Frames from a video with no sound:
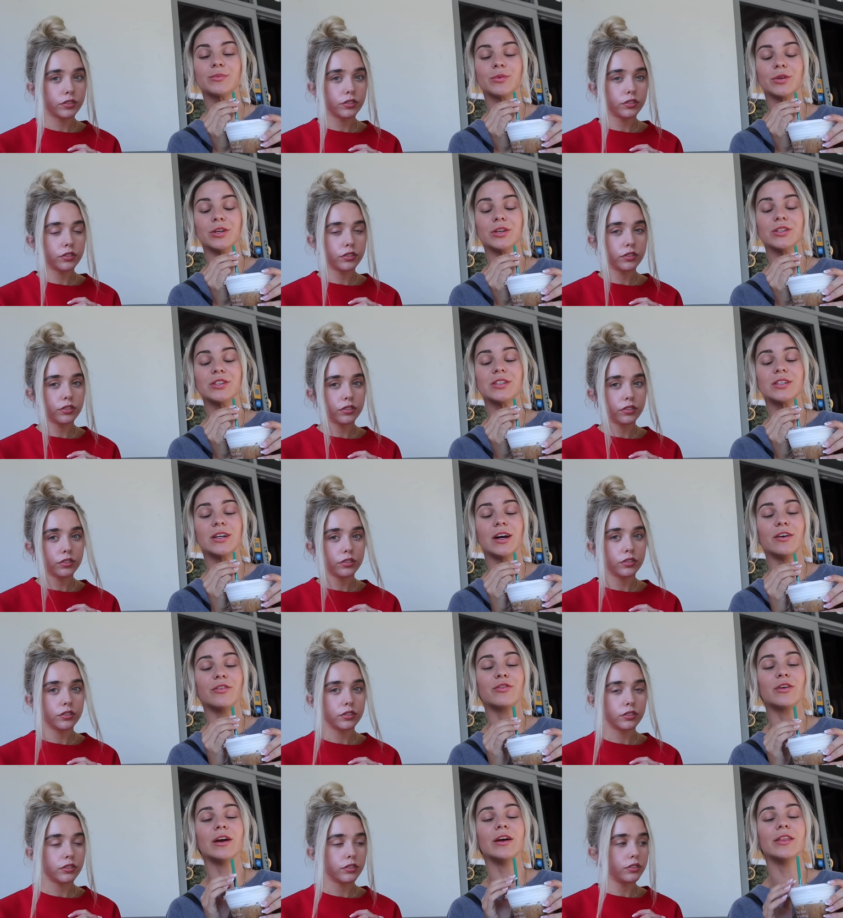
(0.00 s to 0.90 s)
Speaker 1: good
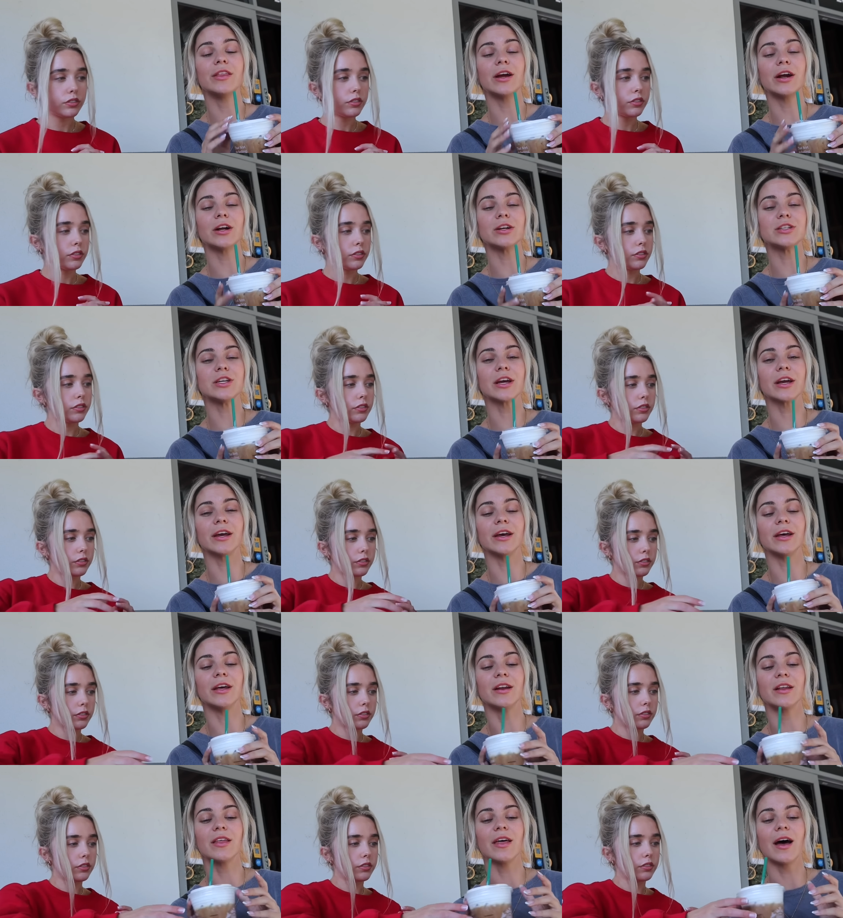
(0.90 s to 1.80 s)
stuff right there. Take
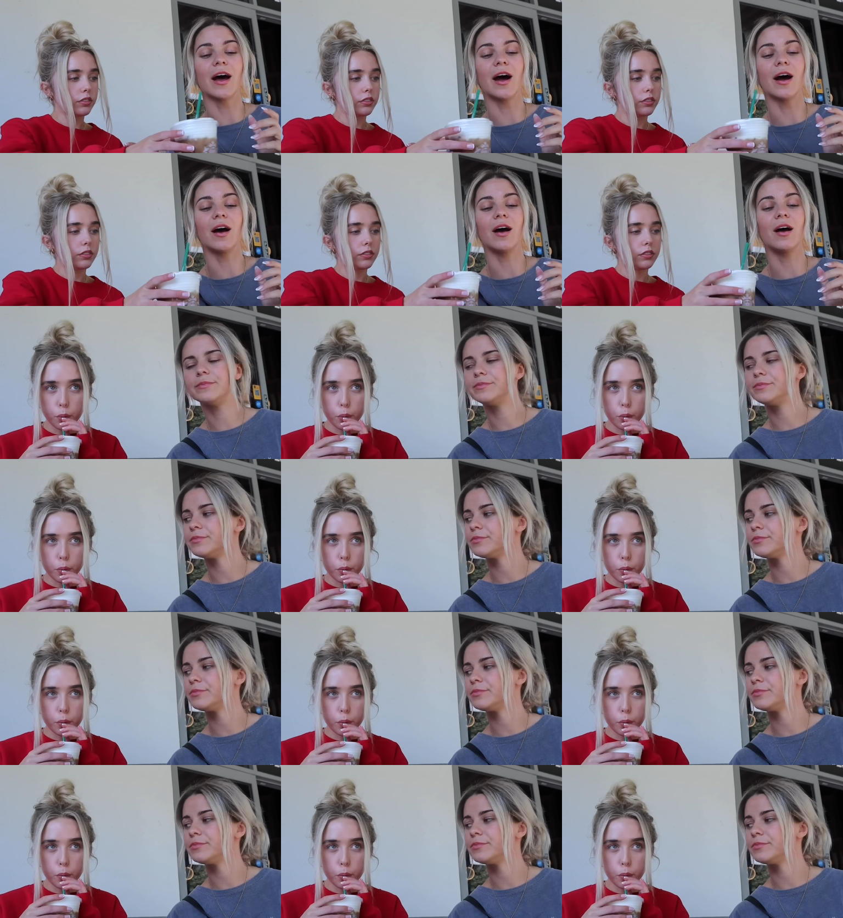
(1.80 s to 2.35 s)
a hit of that.